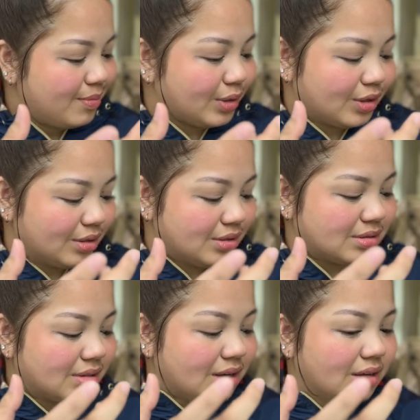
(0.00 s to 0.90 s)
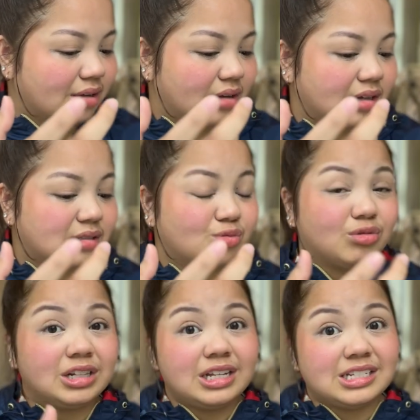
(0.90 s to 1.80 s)
because it's
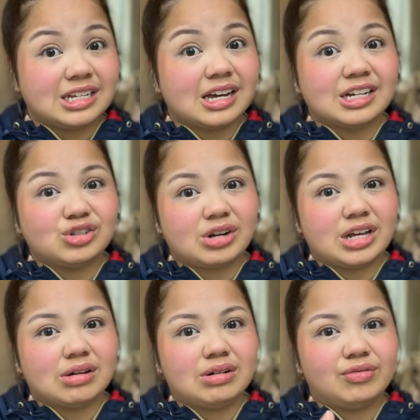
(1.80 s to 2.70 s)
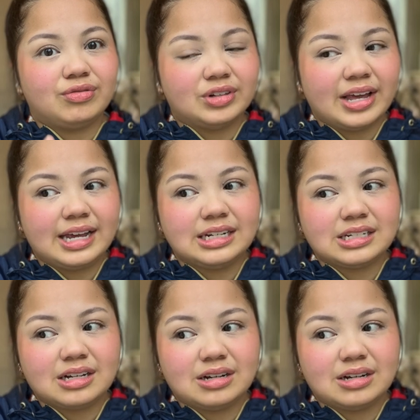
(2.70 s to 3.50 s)
really dehydrating on a flight.